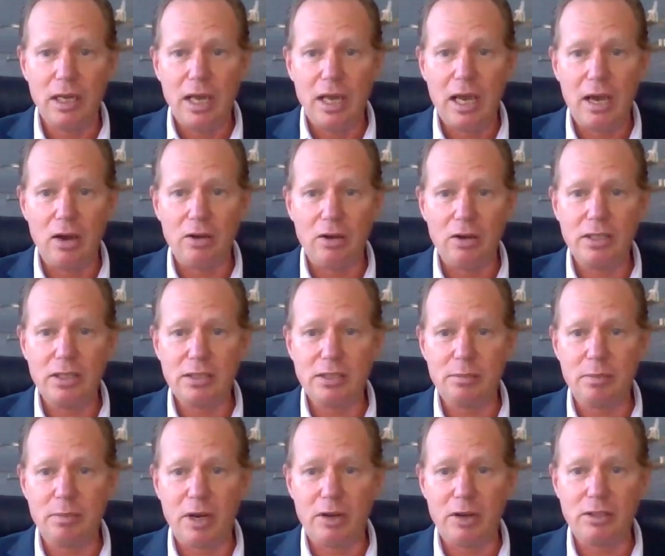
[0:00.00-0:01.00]
How does
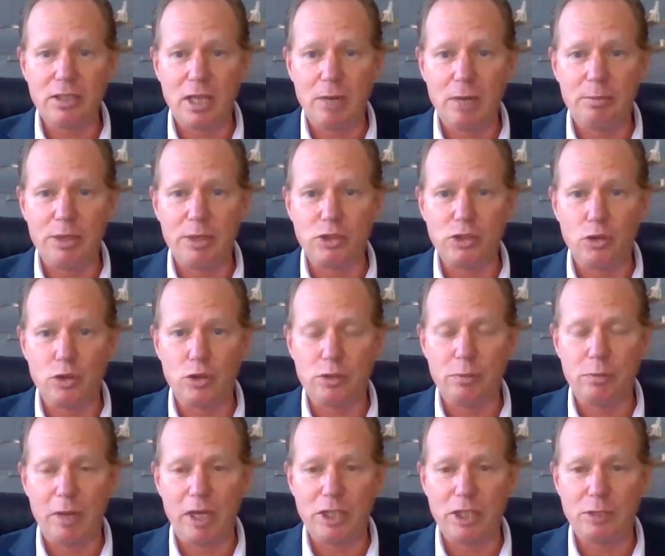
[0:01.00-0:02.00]
the Maritime
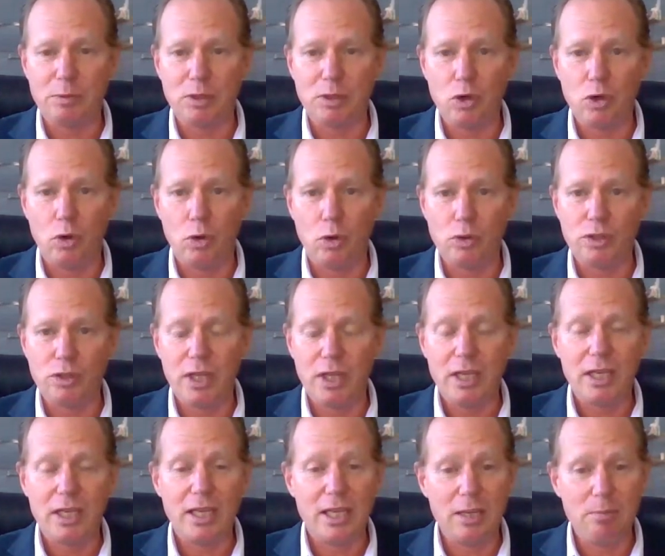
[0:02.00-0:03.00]
Resource Management
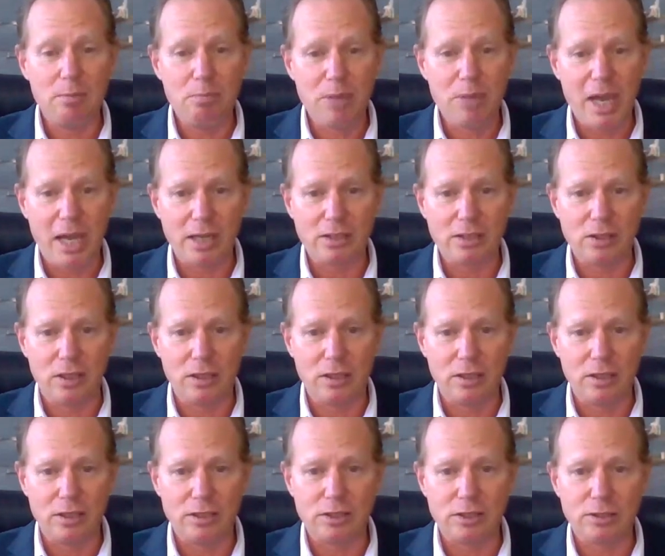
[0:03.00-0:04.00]
course impact
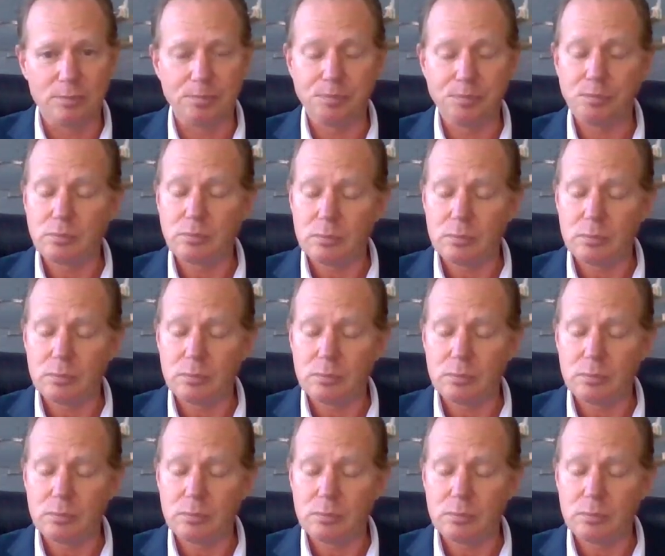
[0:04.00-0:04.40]
on this?